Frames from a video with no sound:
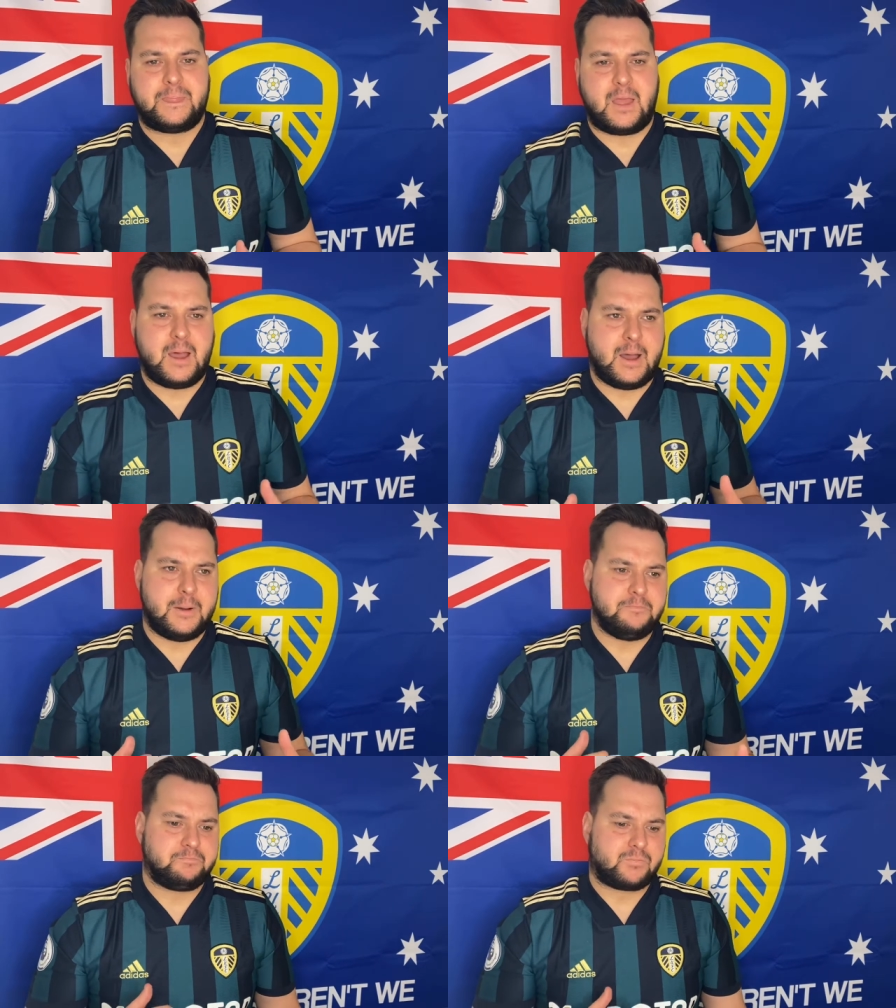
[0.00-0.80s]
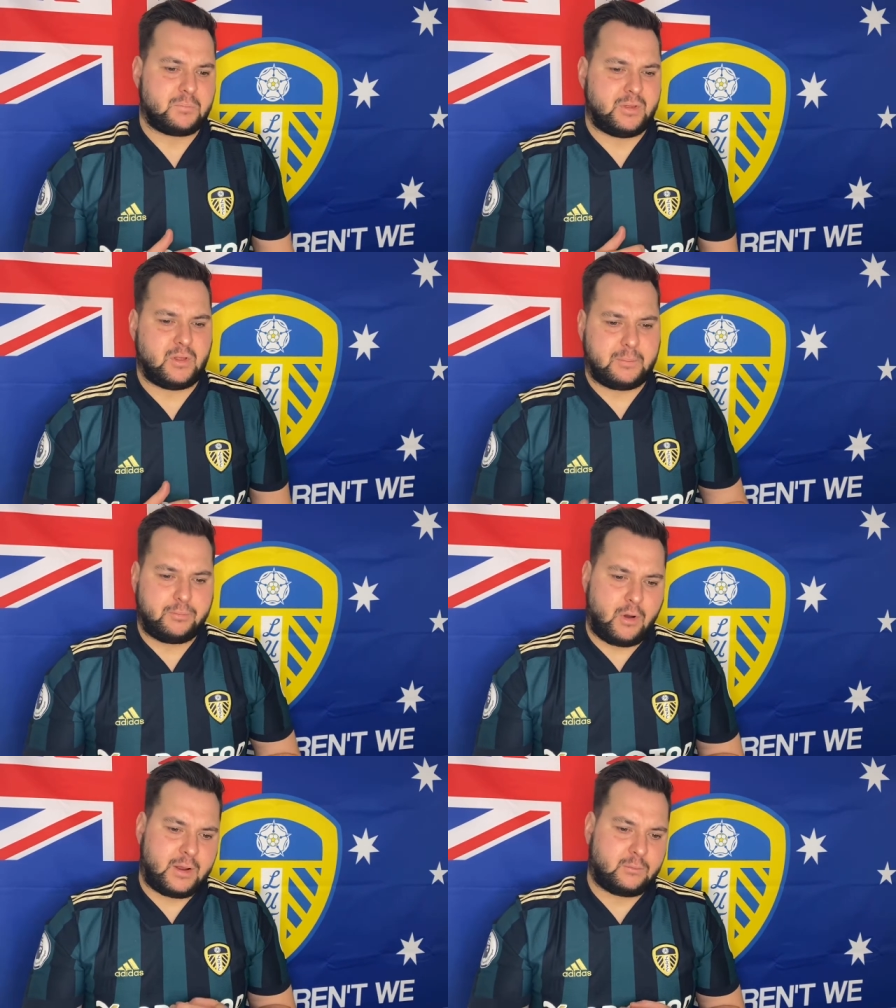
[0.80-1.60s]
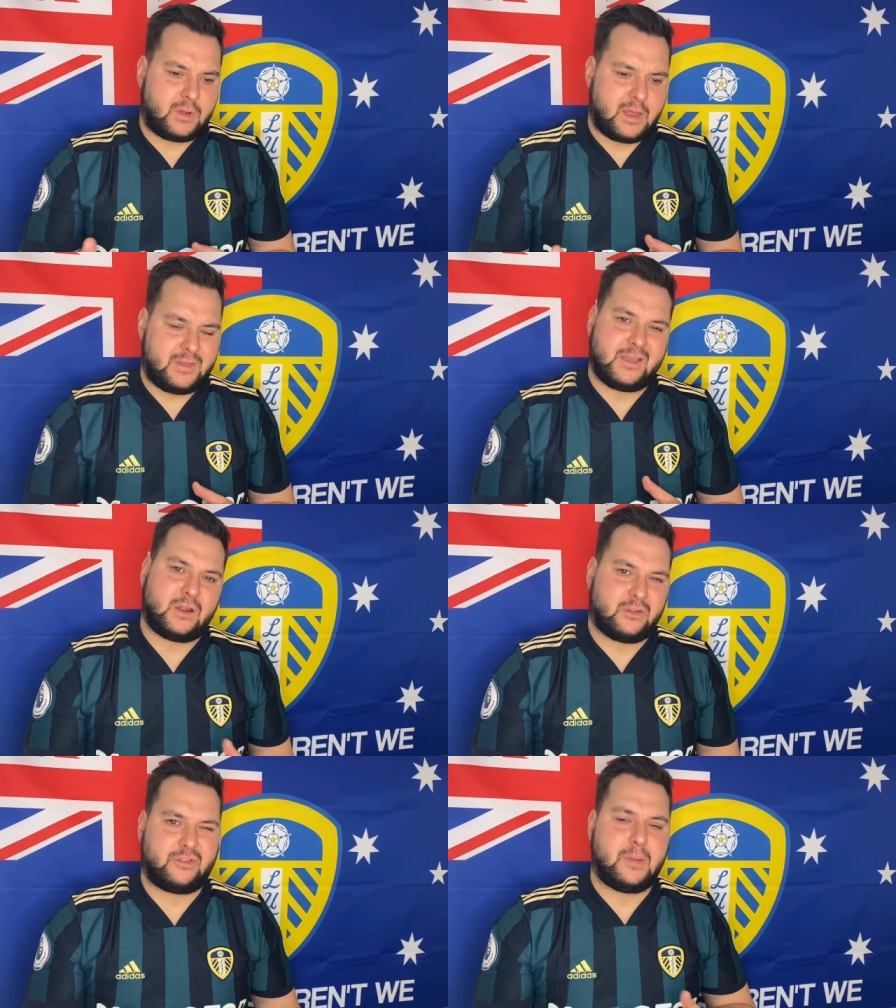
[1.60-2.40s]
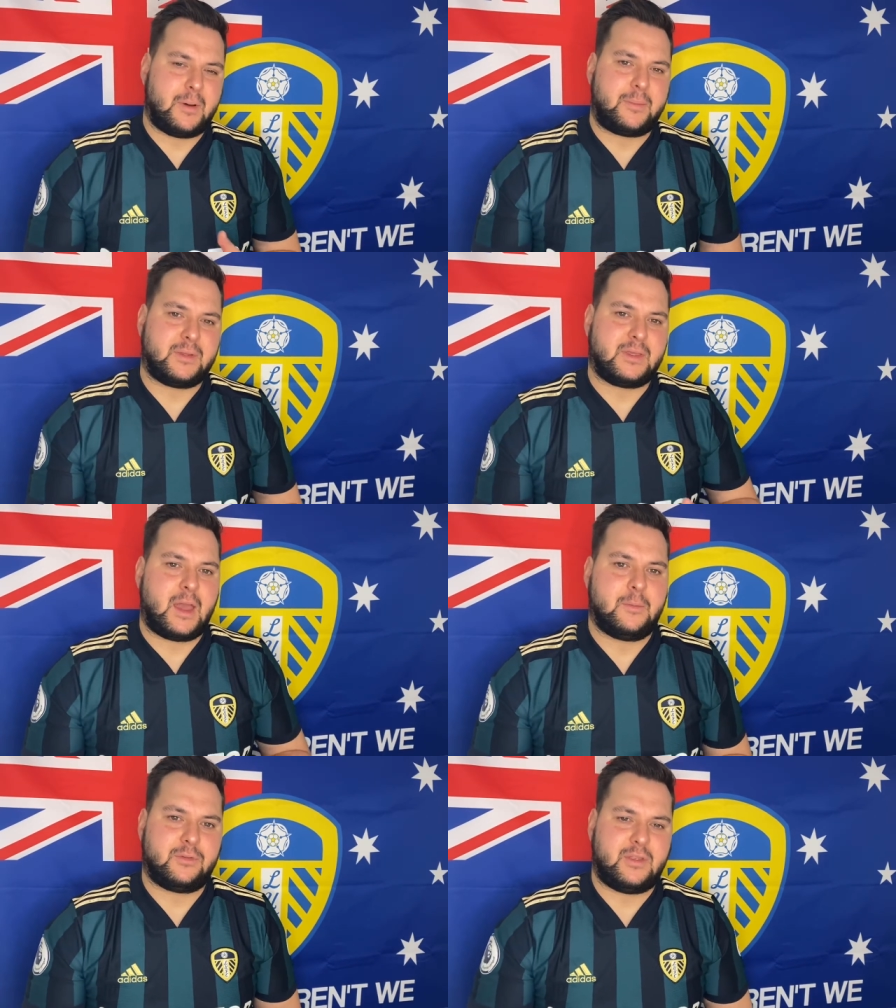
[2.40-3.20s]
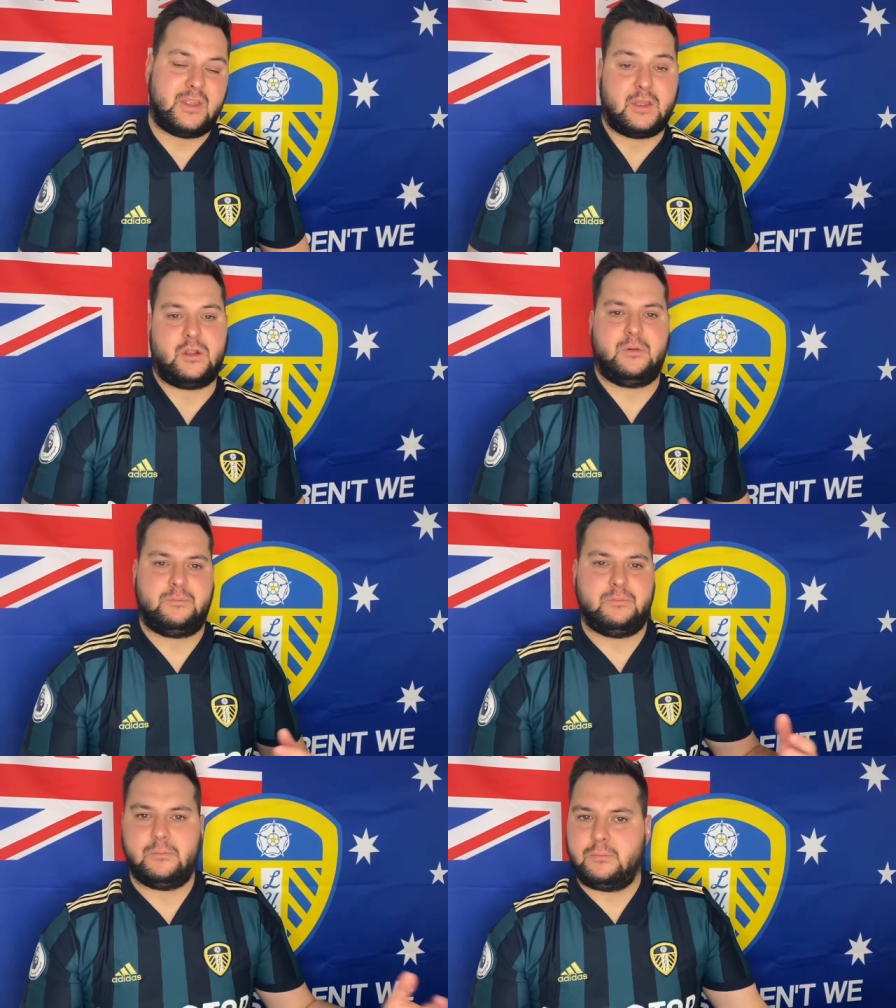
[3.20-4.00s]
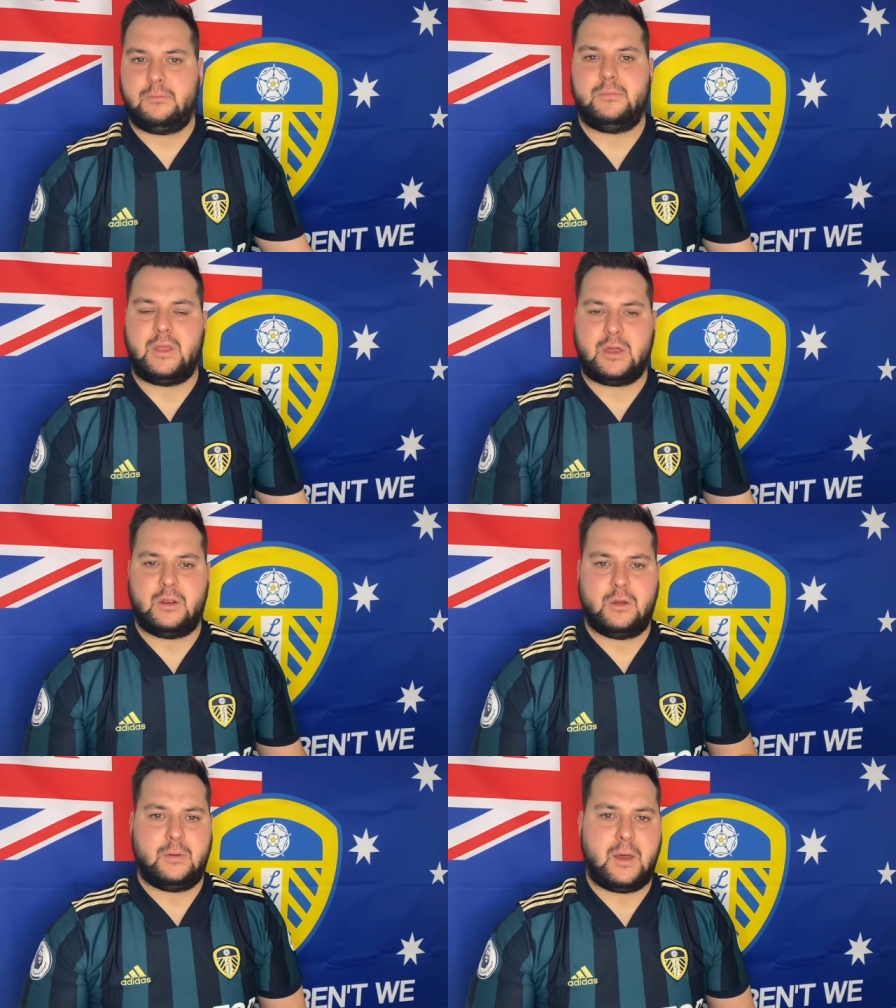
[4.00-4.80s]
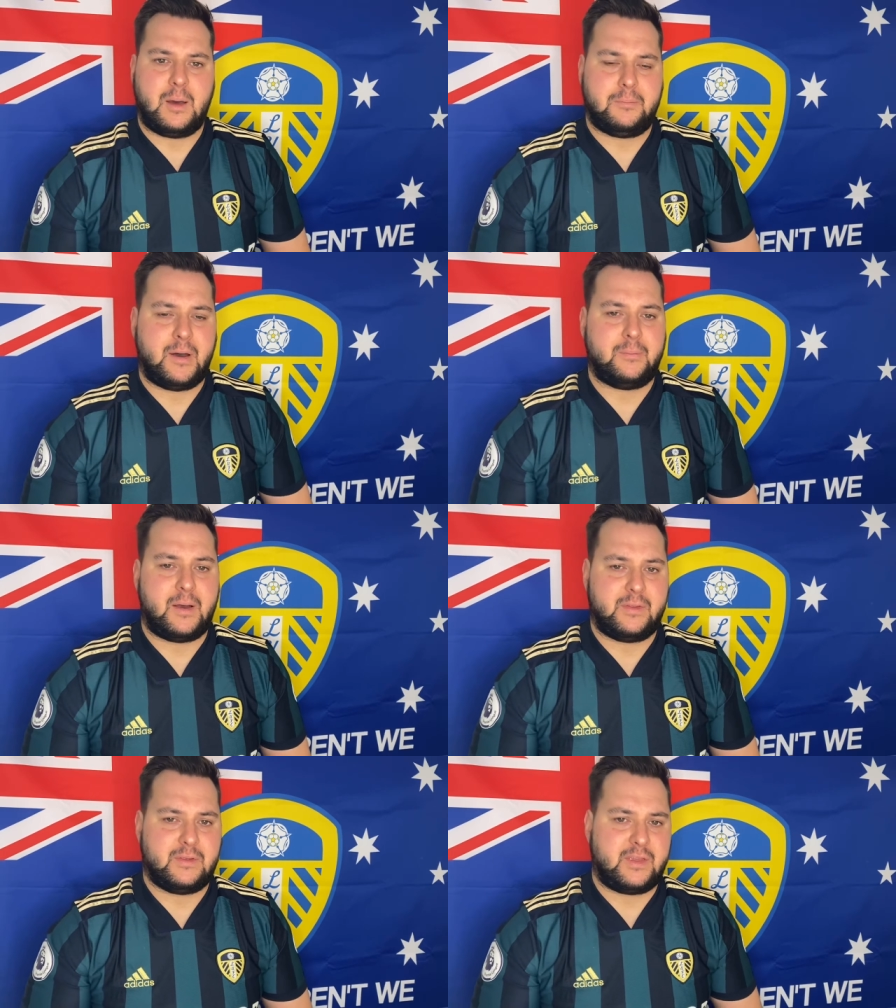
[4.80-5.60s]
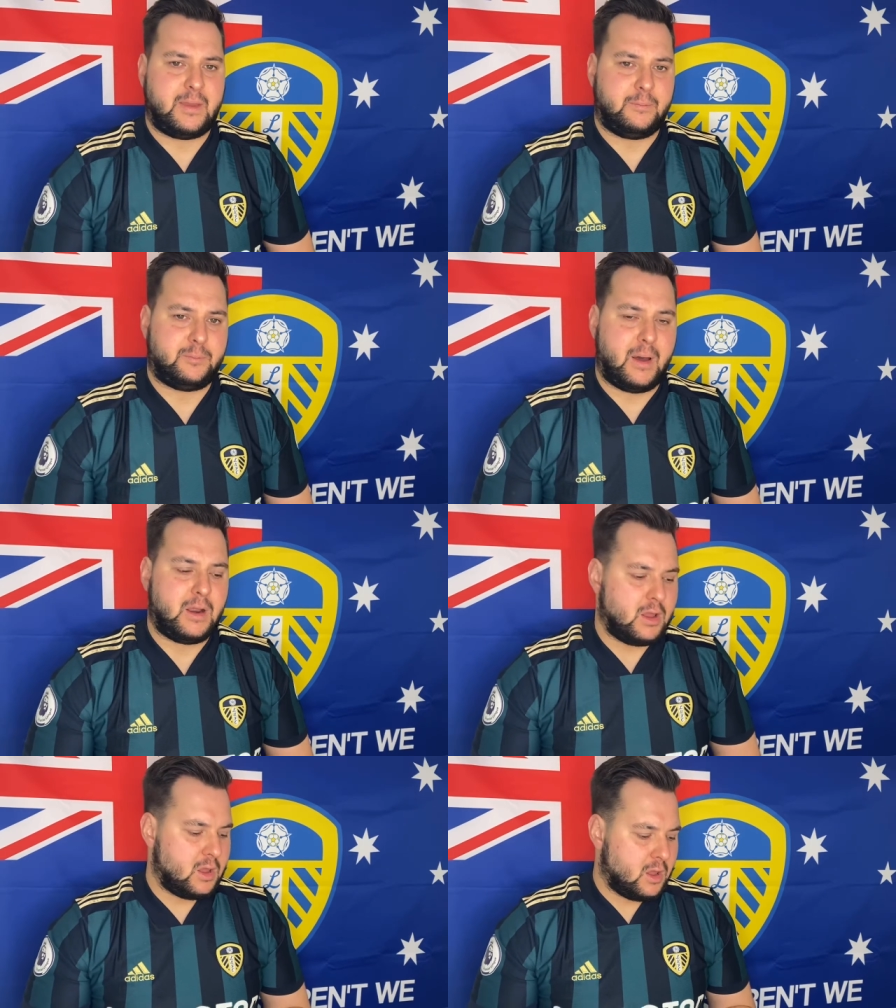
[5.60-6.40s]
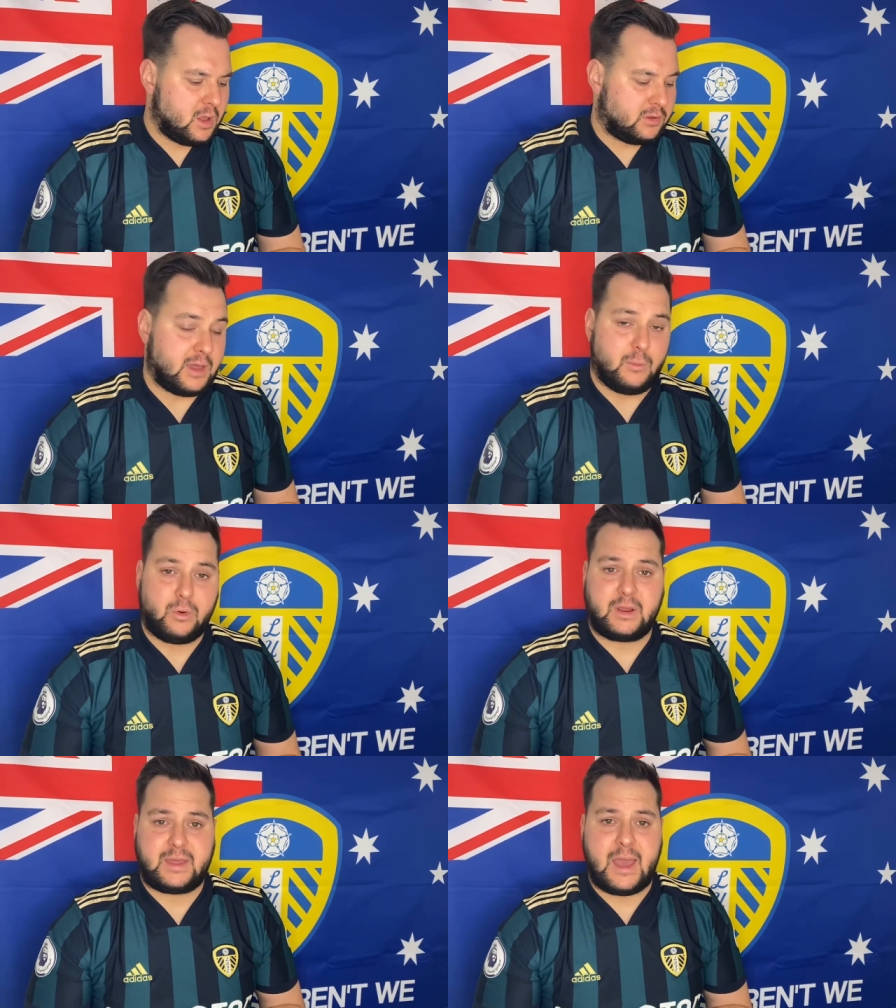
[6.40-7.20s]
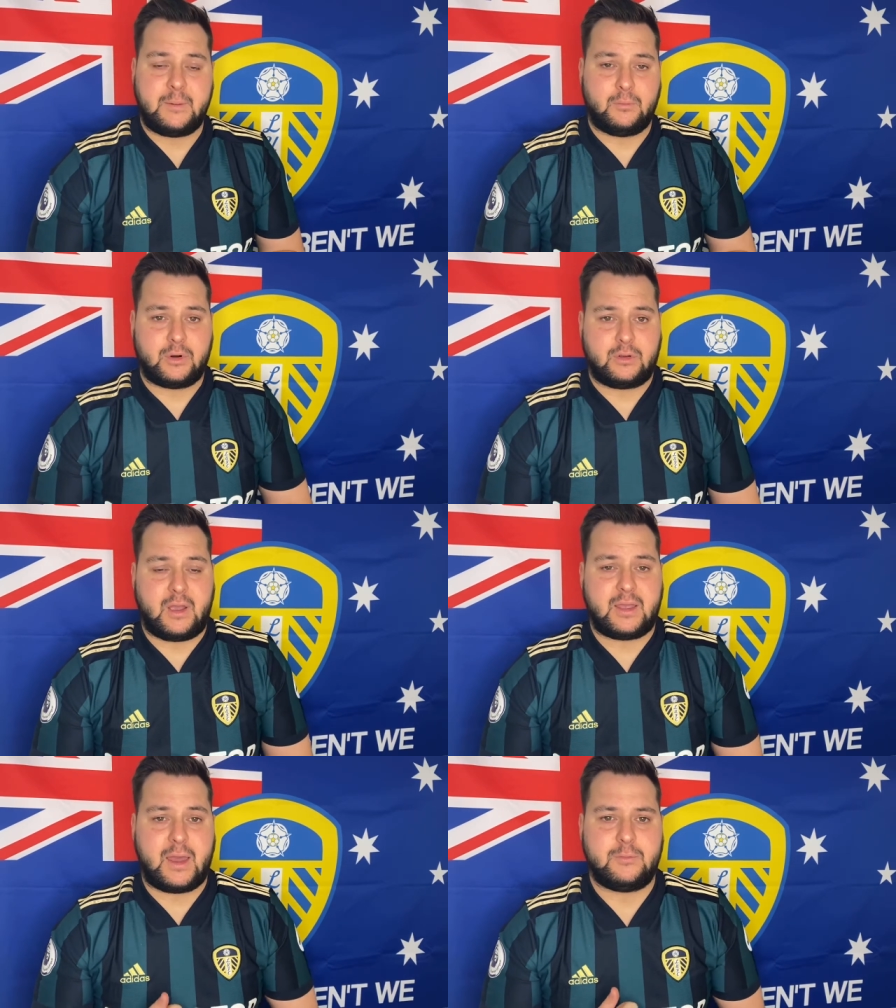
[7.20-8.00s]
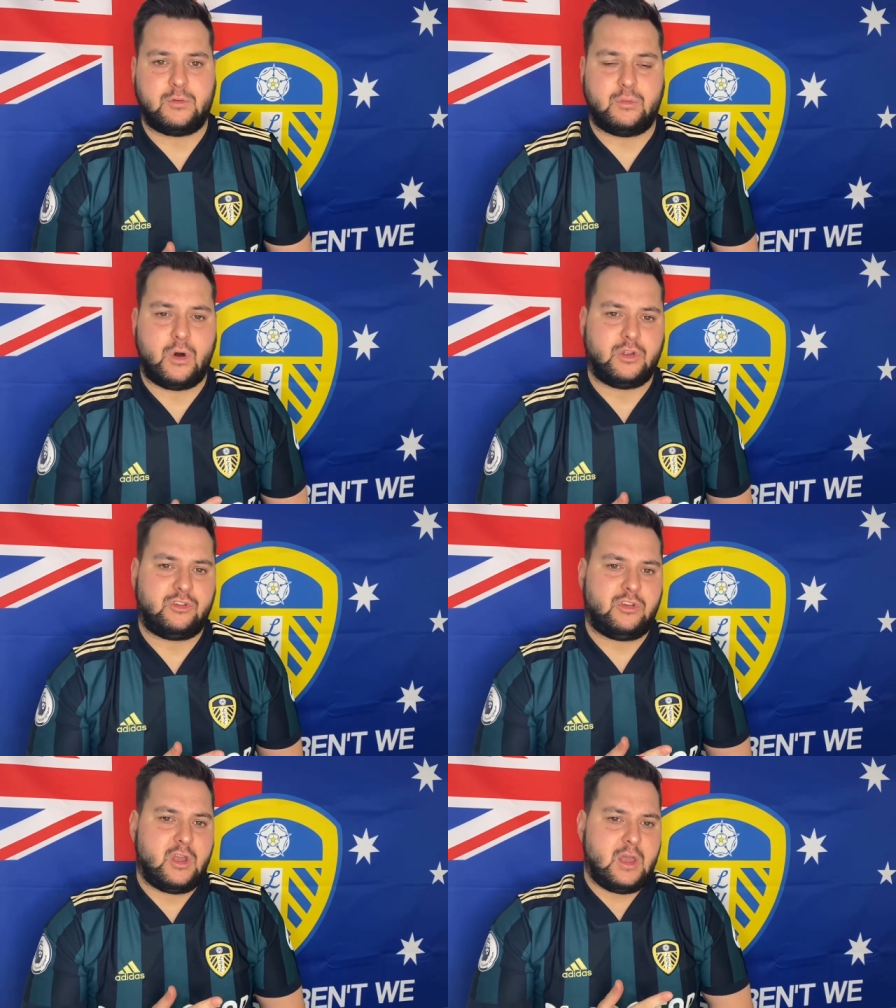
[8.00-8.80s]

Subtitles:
A bit like Brighton, where they're going to slip up in games and then they're going to pump other teams. But yeah, what a game. What a great game to watch.